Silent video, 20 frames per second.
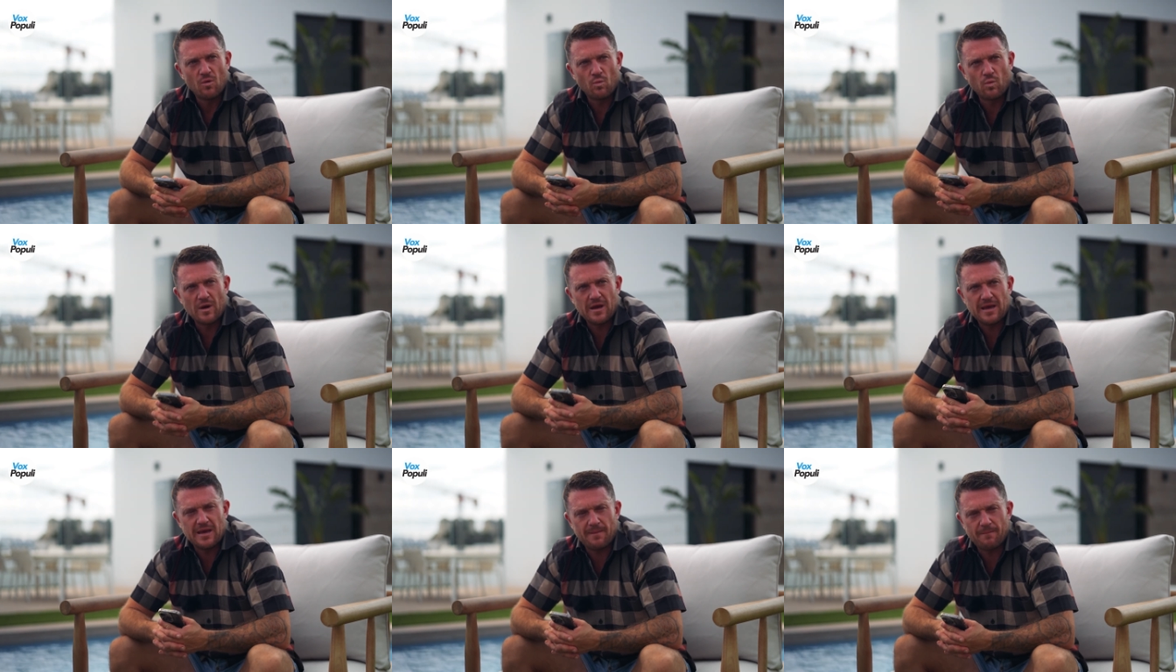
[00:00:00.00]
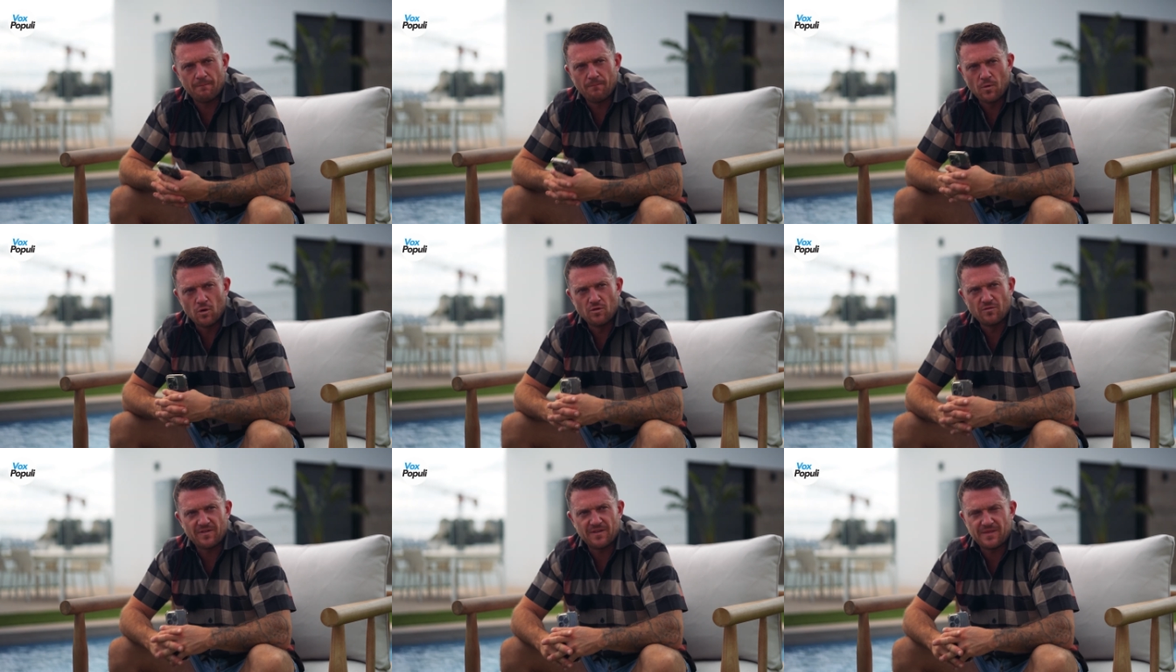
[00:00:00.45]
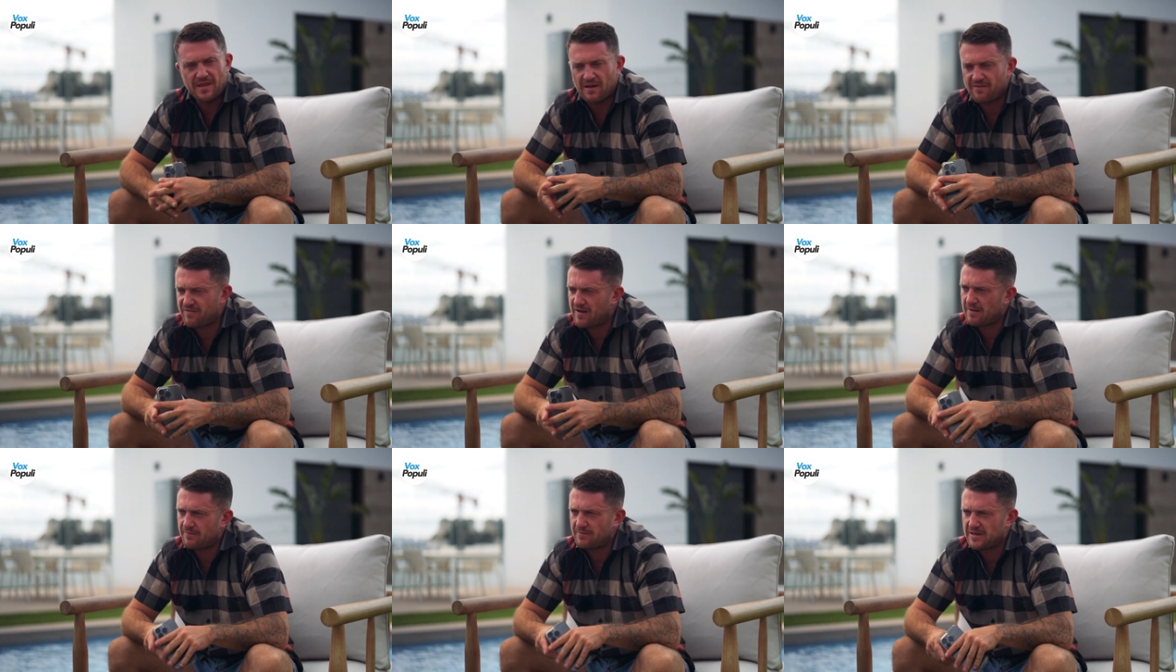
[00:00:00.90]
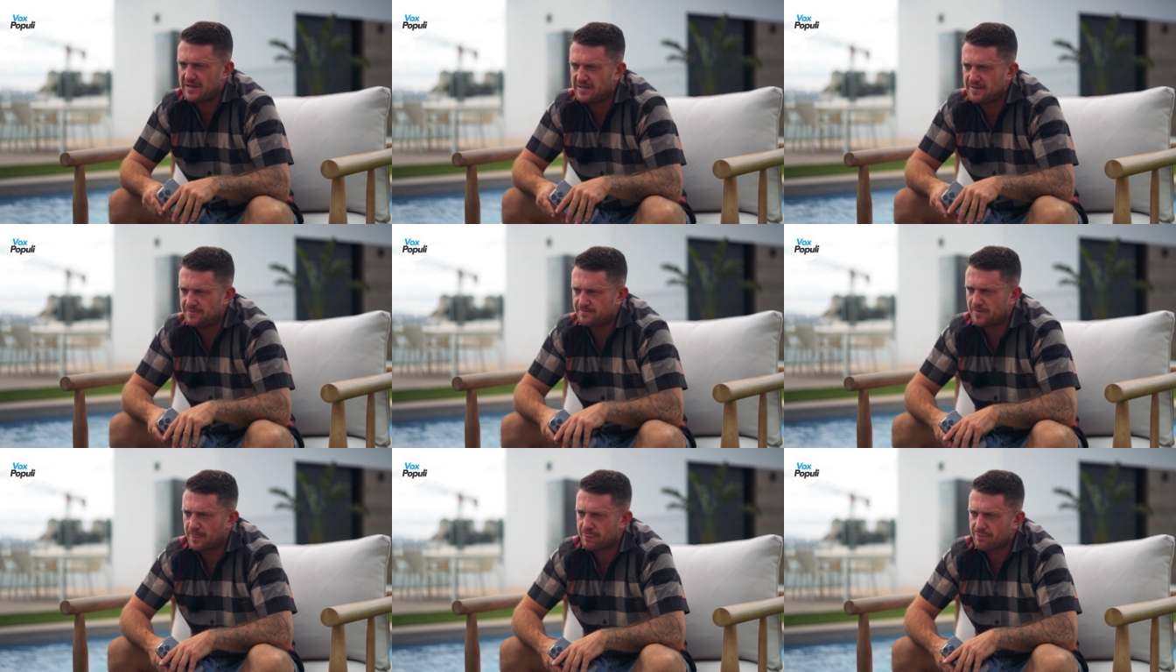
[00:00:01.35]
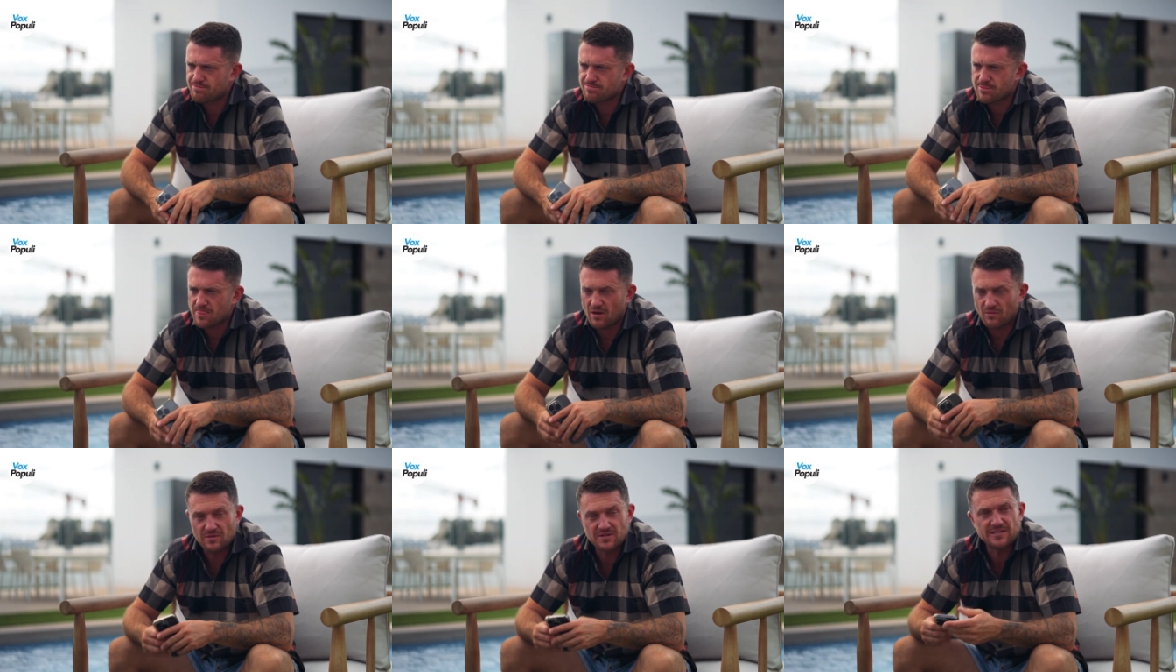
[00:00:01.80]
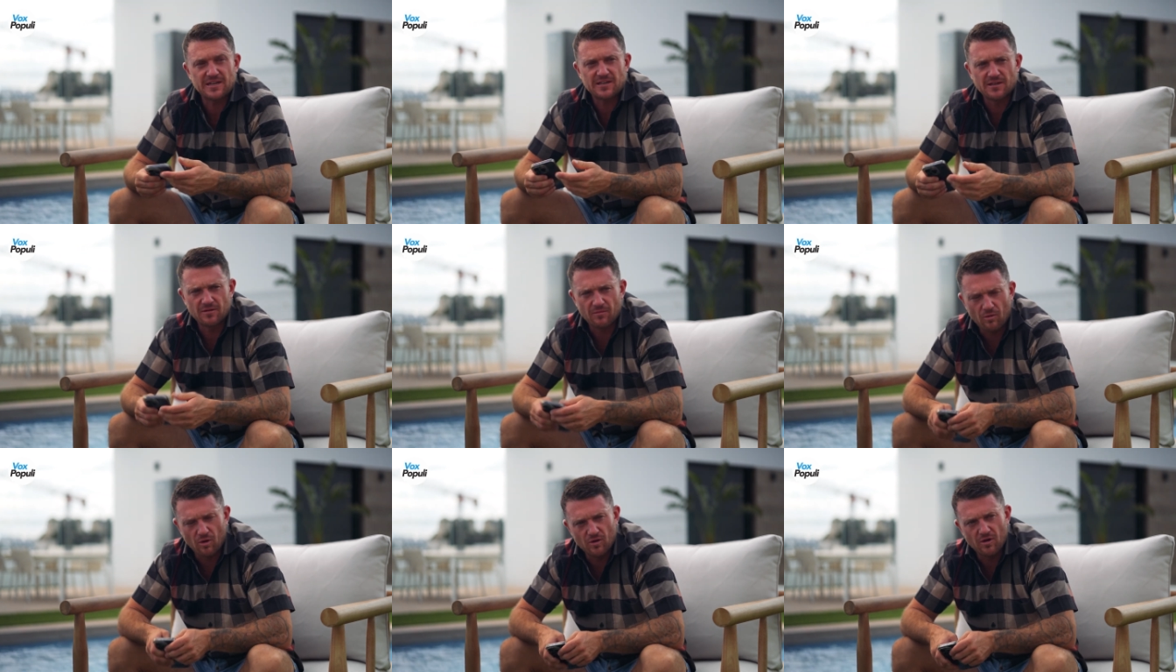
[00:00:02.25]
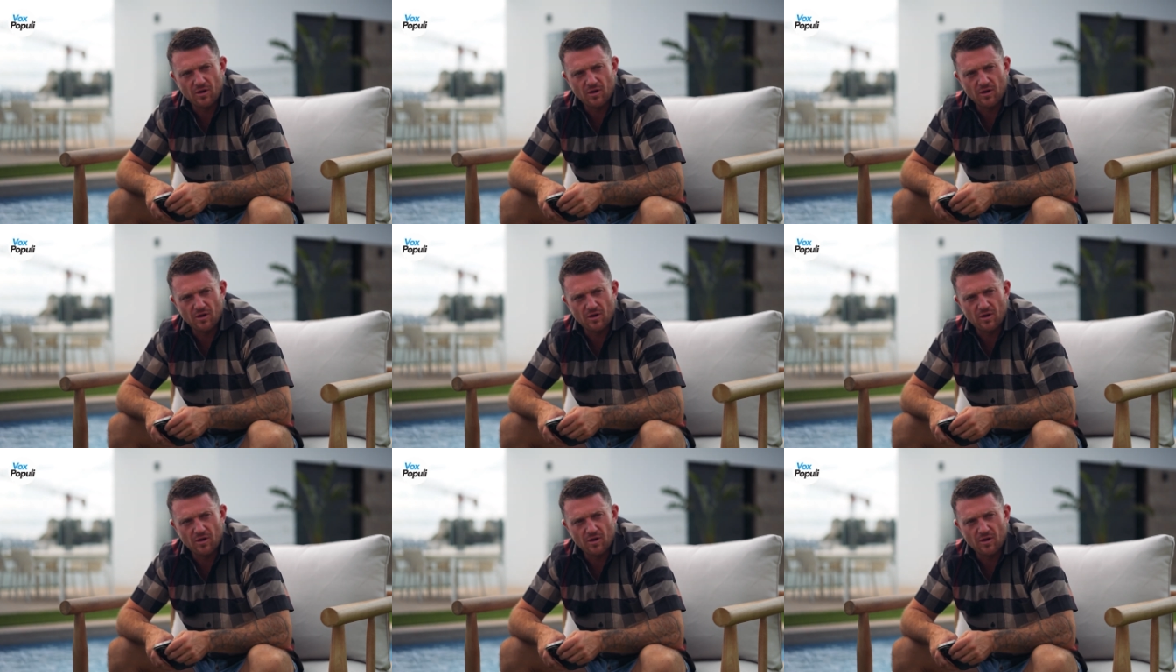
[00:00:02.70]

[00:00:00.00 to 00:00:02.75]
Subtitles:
We're moving their family. We're sending them